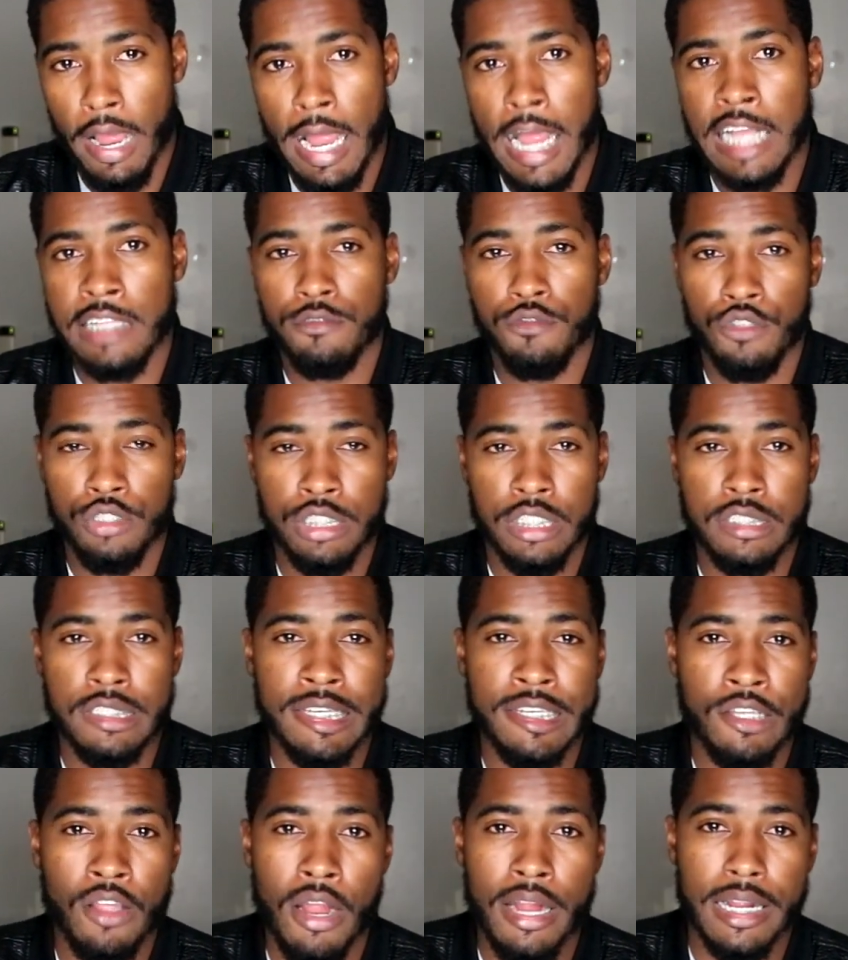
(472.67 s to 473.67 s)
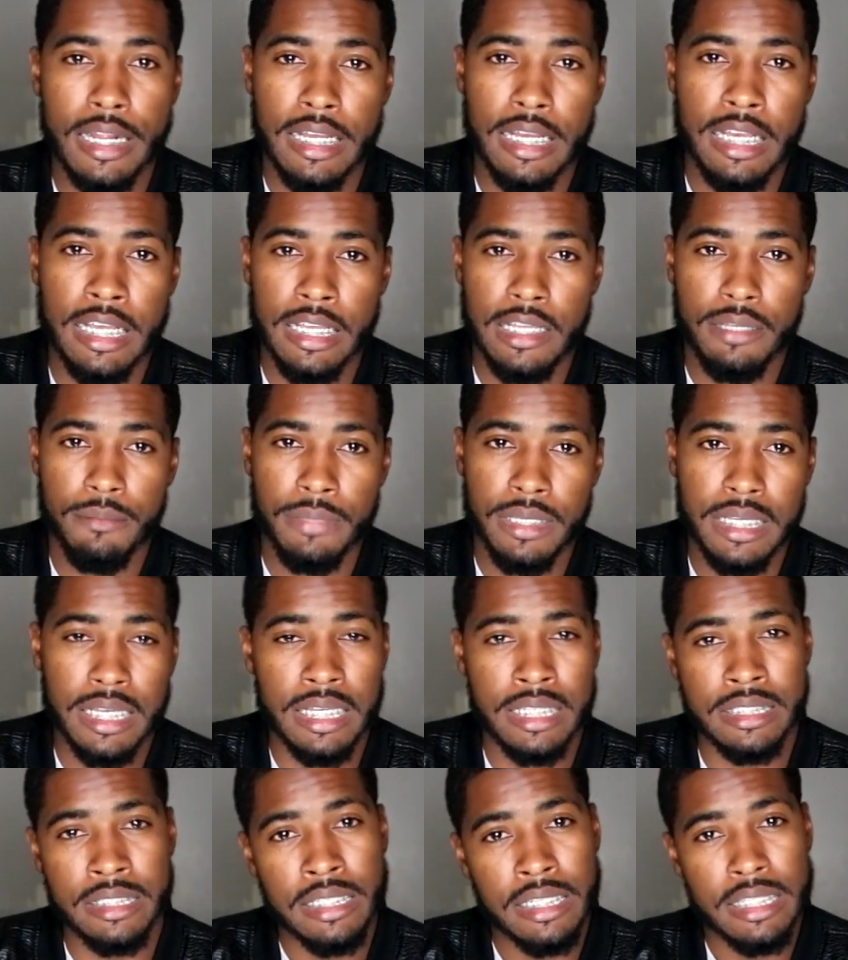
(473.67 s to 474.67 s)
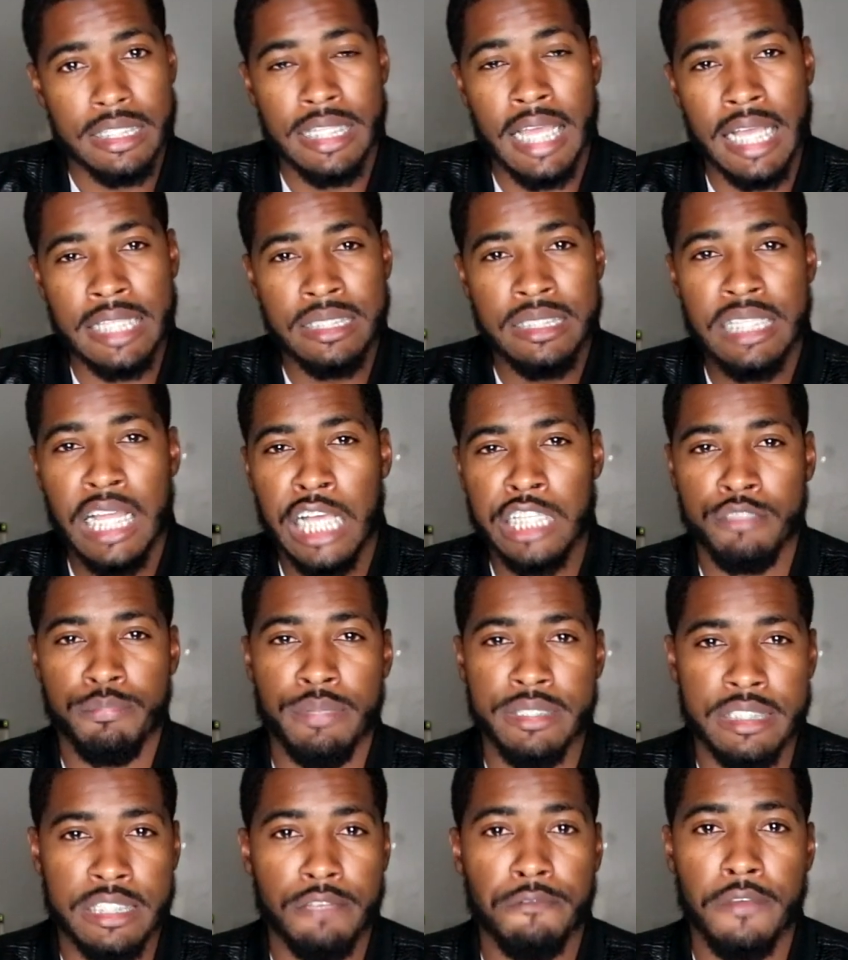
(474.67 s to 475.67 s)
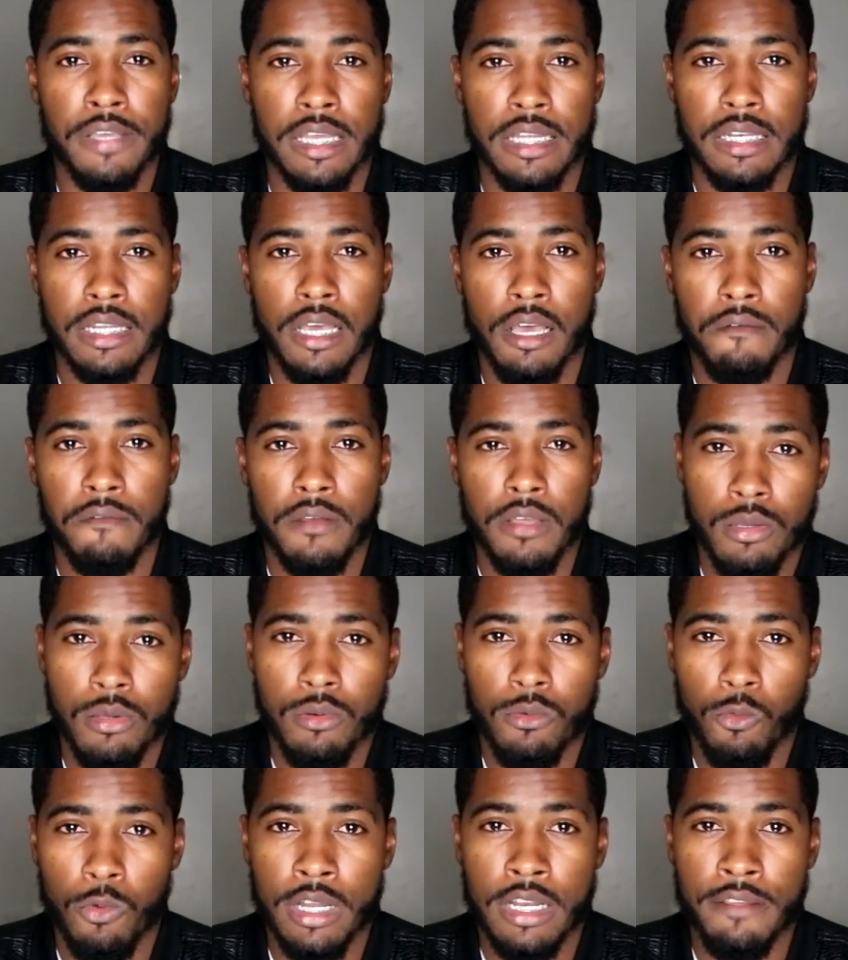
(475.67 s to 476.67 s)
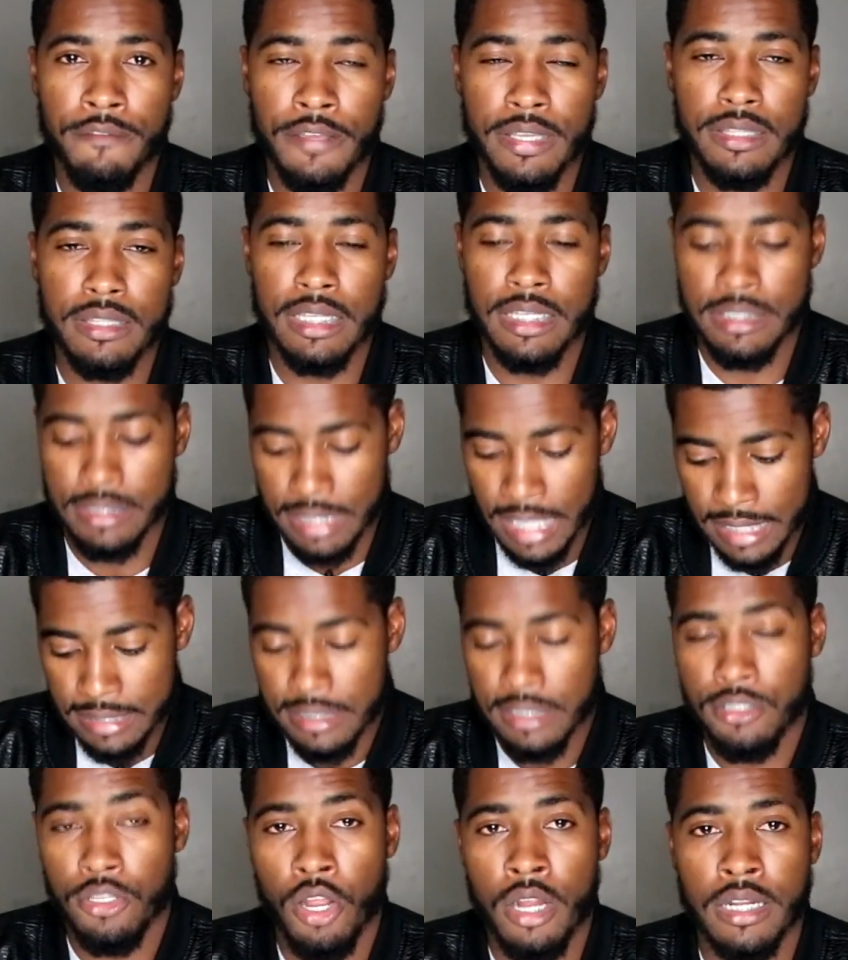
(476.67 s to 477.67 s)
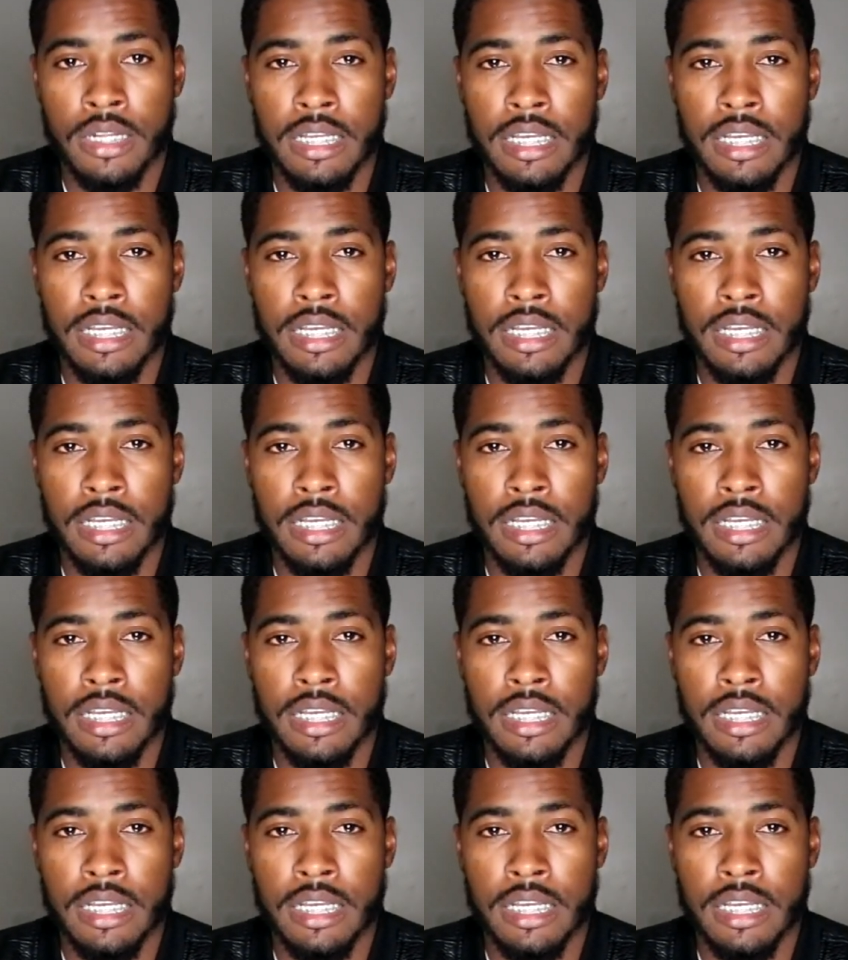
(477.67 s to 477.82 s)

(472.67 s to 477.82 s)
ask for just a dark cut because that's not specific enough. What if he thinks that's a dark